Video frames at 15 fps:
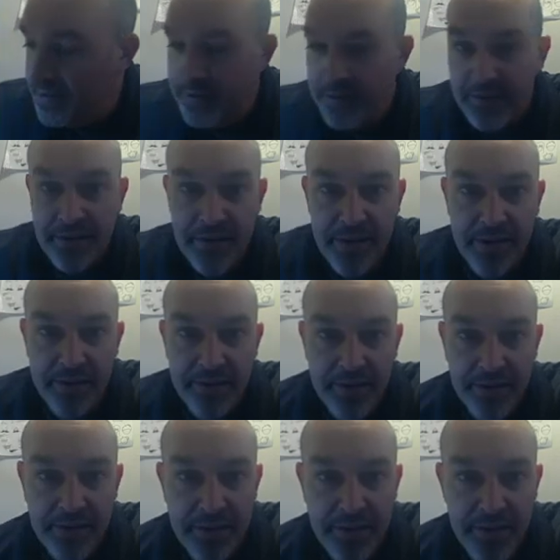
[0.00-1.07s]
Okay, like
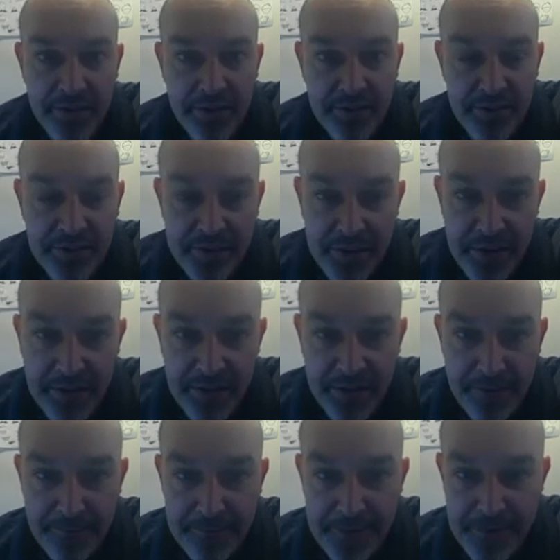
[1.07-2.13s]
the character's making a
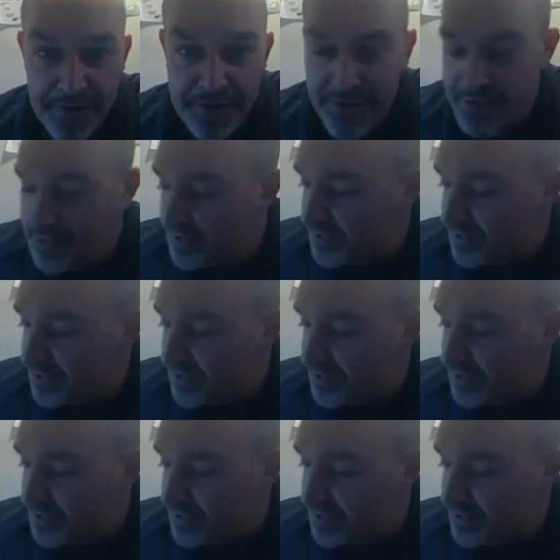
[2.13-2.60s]
fist.